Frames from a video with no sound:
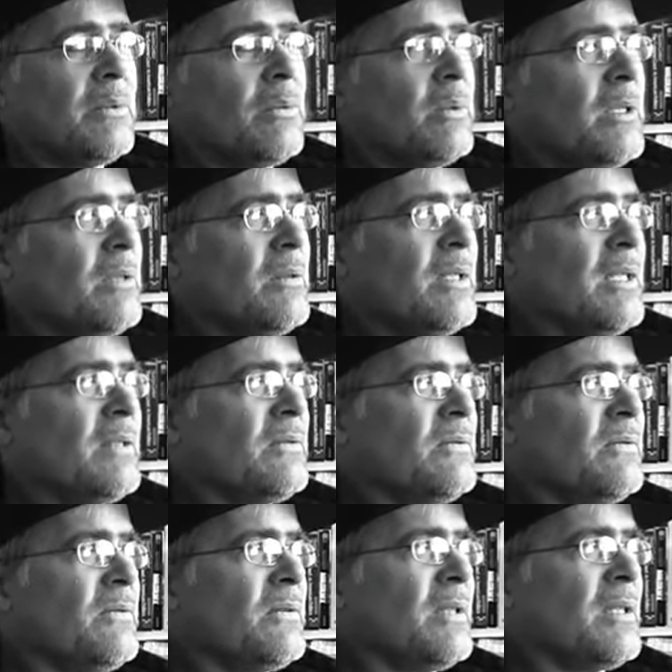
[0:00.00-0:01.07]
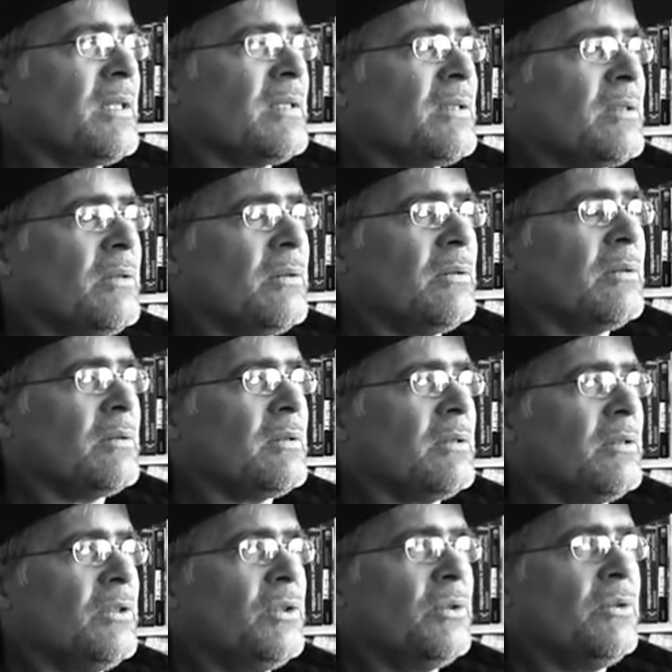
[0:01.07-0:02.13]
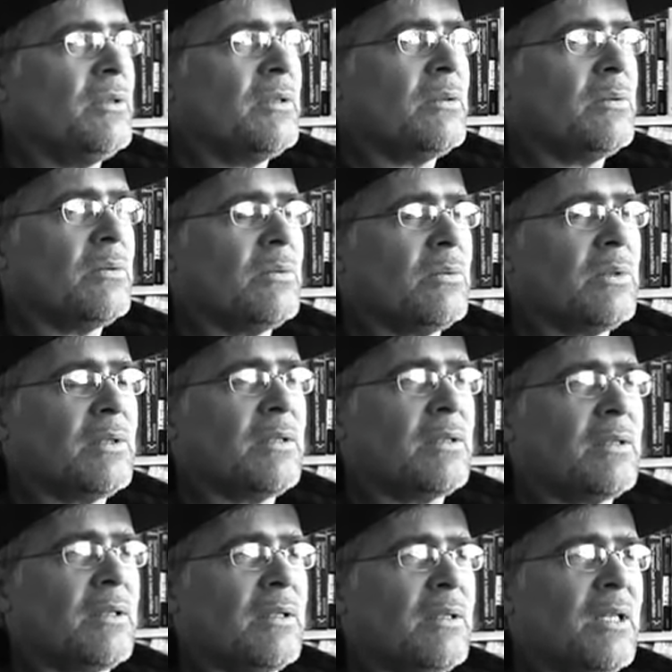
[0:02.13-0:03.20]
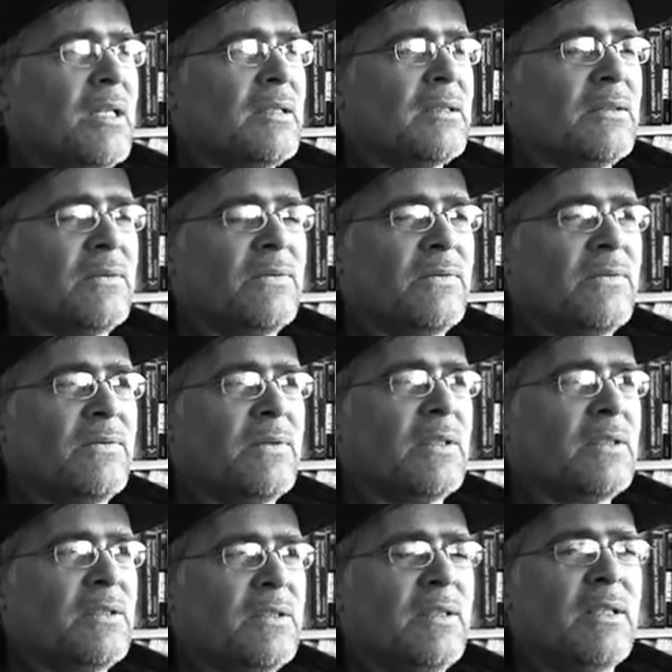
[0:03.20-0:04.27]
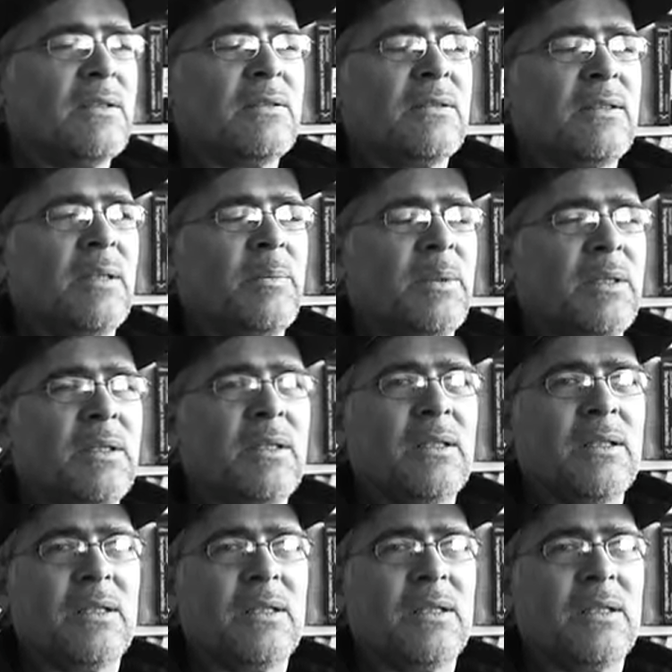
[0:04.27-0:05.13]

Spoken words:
We don't have a student union with lots of stair-stepping